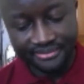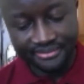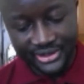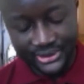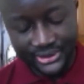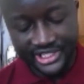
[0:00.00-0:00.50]

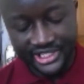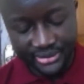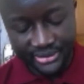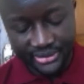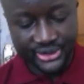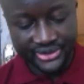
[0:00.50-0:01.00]

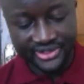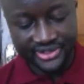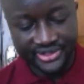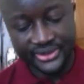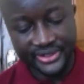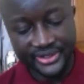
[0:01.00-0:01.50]
contributions to
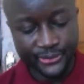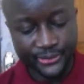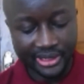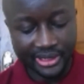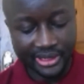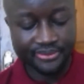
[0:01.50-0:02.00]
the fuel
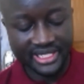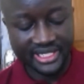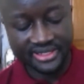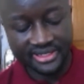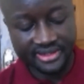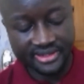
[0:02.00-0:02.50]
pump
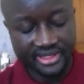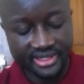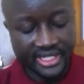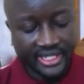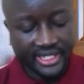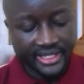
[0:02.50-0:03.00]
prices.
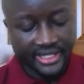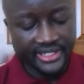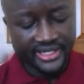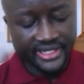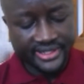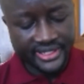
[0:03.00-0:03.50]
The
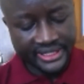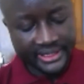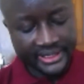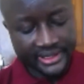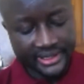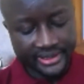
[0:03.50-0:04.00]
other
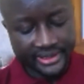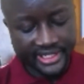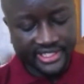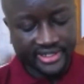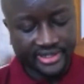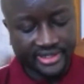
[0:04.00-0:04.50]
thing that
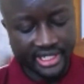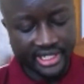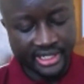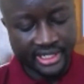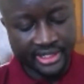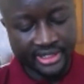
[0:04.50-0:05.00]

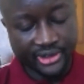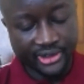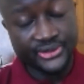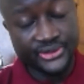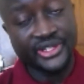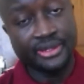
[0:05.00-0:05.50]
also
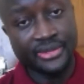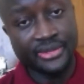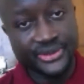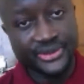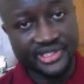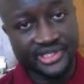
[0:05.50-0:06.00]
came
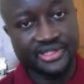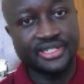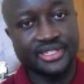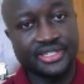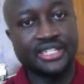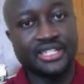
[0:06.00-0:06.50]
out,
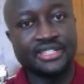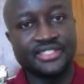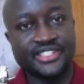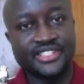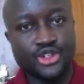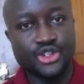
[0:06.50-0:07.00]
this
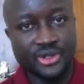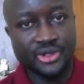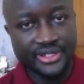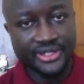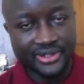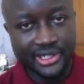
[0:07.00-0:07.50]
issue about the
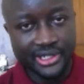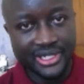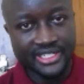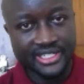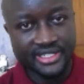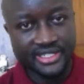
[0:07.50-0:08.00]
value
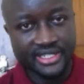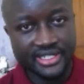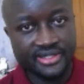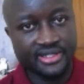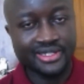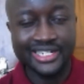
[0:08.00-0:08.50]
added
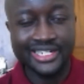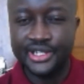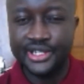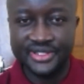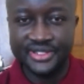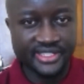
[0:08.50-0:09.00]
tax, right now
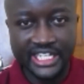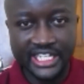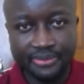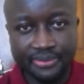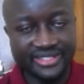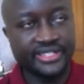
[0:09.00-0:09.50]
is at
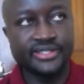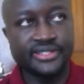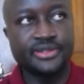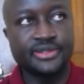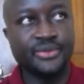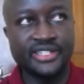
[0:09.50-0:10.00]
8%,
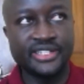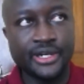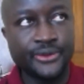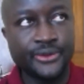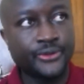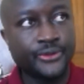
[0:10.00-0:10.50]
but
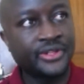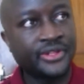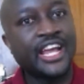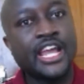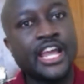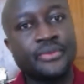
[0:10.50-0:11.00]
now from the
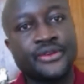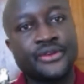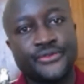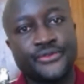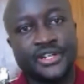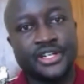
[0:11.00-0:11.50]
IMF
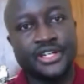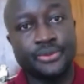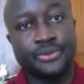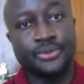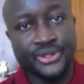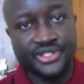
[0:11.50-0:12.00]

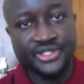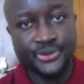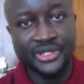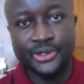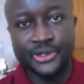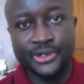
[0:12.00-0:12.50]
report, we
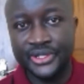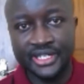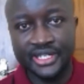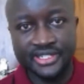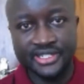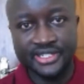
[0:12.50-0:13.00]
are looking
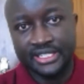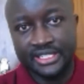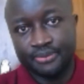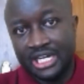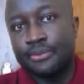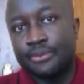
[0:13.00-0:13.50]
at
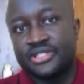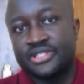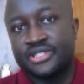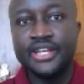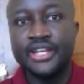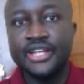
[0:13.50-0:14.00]
perhaps
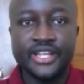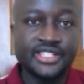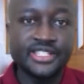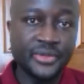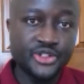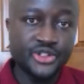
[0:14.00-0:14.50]
it's
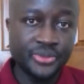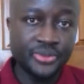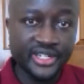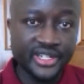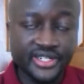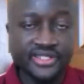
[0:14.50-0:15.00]
meant to be
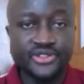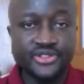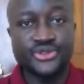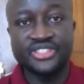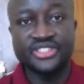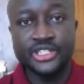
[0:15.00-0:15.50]
increased to
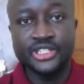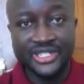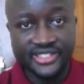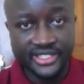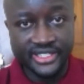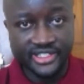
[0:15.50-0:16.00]

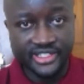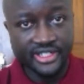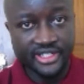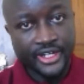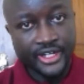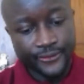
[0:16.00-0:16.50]
16%.
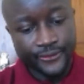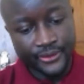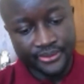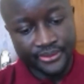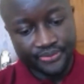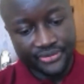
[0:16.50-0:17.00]

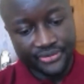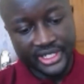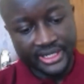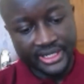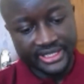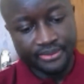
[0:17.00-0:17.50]
From
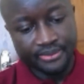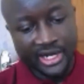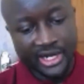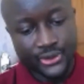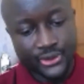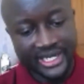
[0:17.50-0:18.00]
the
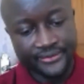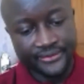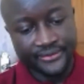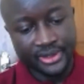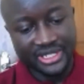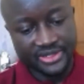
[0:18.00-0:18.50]
macro
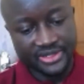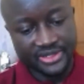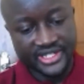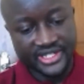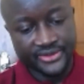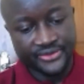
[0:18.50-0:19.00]
level
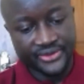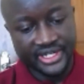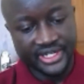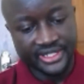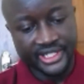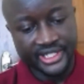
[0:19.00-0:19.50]
perspective,
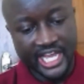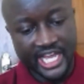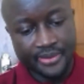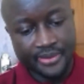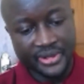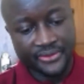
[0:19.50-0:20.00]
the
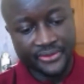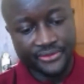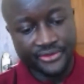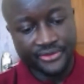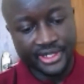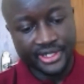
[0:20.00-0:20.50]
IMF
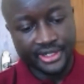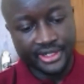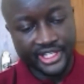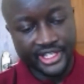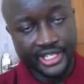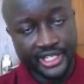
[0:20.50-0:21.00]

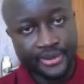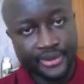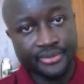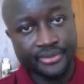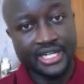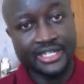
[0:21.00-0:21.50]

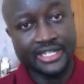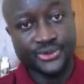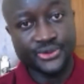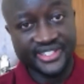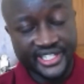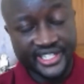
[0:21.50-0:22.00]
came and
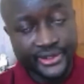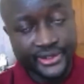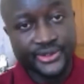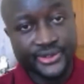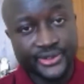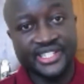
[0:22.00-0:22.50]
was keen
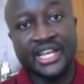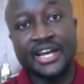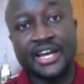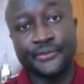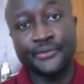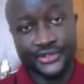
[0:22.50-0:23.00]
on seeing a
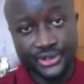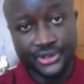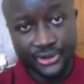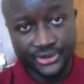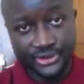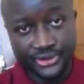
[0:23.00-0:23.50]
fiscal
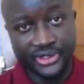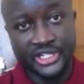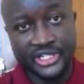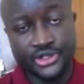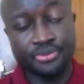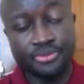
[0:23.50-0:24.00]

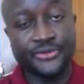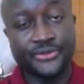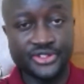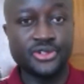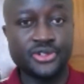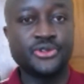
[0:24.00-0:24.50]
consolidation. By
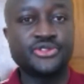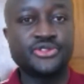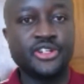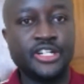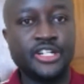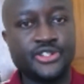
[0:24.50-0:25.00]
fiscal
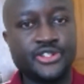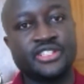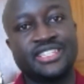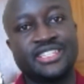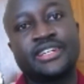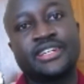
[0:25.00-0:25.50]
consolidation is
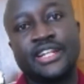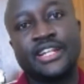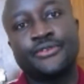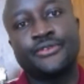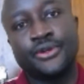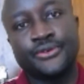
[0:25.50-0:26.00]
that
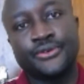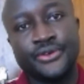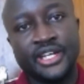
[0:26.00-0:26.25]
level of